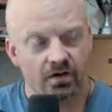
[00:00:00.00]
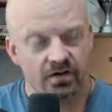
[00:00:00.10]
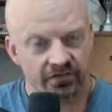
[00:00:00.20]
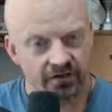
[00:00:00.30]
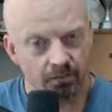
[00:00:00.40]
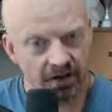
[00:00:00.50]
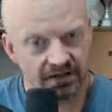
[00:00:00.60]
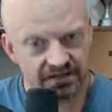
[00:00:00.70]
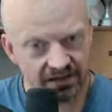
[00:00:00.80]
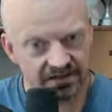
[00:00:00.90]
does it
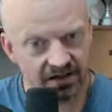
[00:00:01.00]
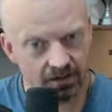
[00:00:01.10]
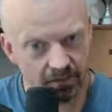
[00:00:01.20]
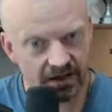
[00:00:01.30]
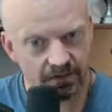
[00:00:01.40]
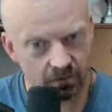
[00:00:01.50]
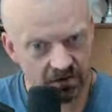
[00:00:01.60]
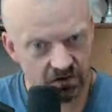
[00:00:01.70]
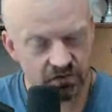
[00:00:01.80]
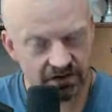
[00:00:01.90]
make sense that it might be
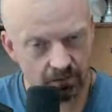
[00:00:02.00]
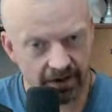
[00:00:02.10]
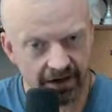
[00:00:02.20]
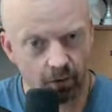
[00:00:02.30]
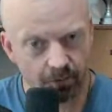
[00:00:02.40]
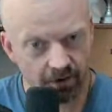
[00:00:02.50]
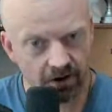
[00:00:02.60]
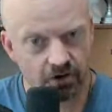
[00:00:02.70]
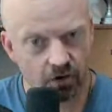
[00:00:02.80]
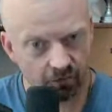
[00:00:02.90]
reducing bile
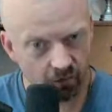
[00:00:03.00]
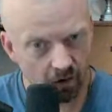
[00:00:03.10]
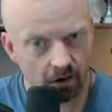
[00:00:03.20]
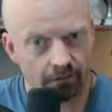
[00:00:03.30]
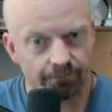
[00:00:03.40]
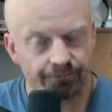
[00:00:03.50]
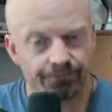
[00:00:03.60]
production overall?